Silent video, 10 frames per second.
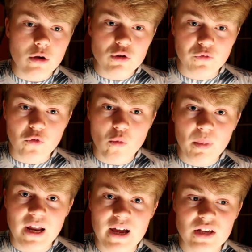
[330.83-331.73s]
Those 4
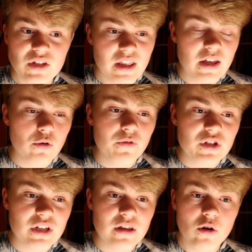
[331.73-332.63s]
players, and then
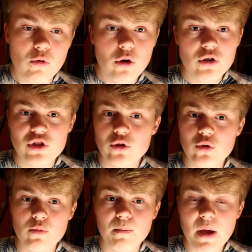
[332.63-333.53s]
obviously they'll look
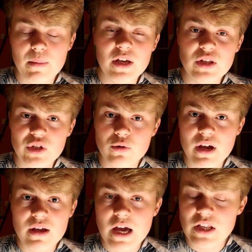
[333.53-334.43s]
to maybe
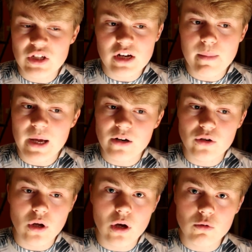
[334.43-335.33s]
integrate Ainsley
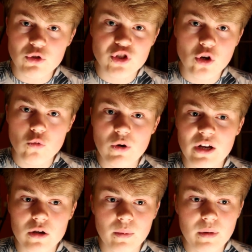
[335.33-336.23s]
Maitland-Niles, Joe
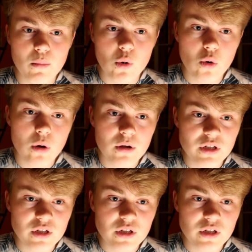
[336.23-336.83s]
Willock a bit more,